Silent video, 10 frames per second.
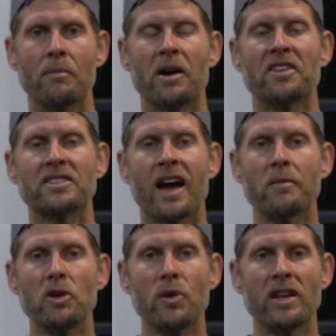By the
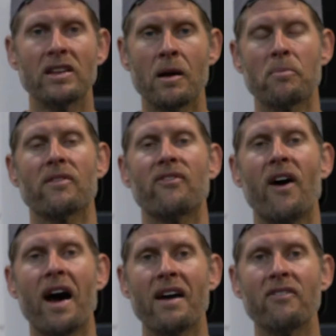time you hit number
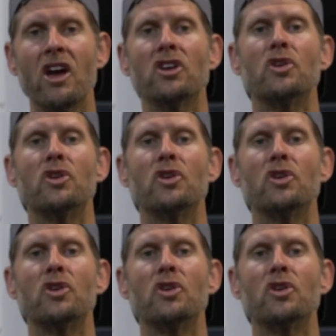5,